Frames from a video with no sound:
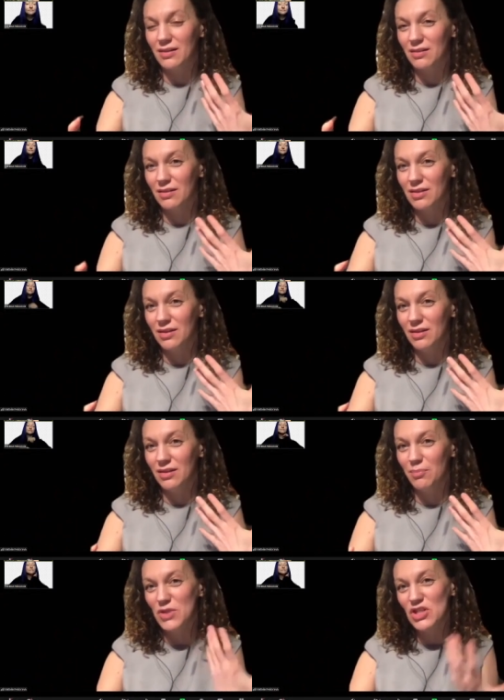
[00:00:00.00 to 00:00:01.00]

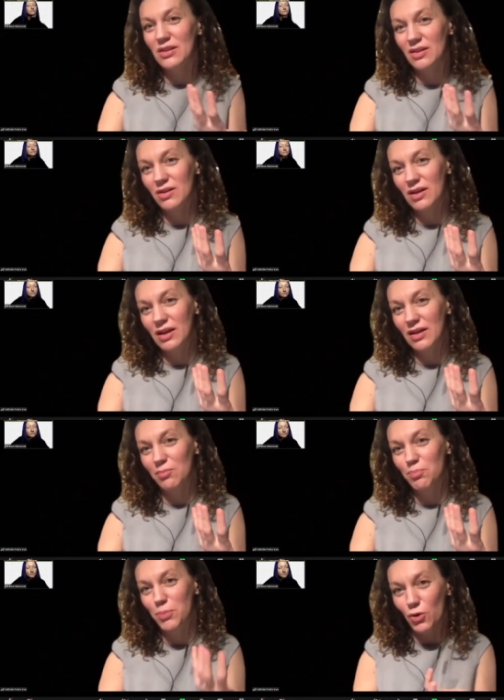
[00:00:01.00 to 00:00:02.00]
the machine learning
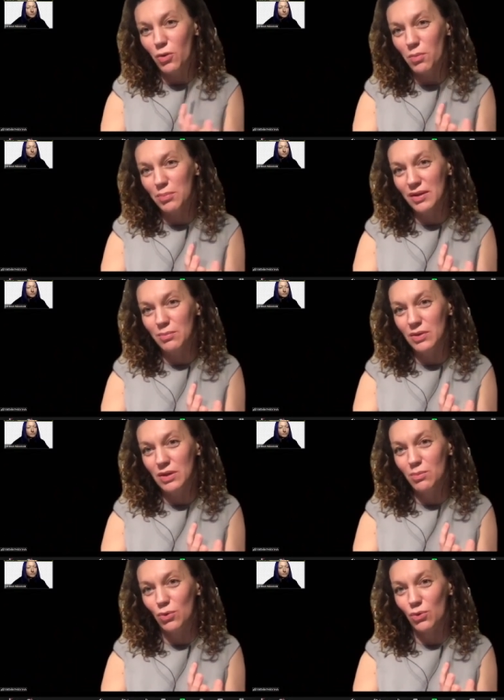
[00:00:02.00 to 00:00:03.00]
can probably be
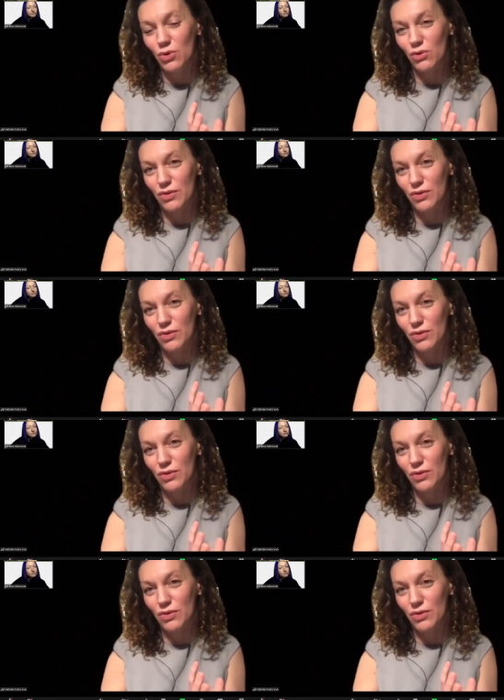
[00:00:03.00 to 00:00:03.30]
more of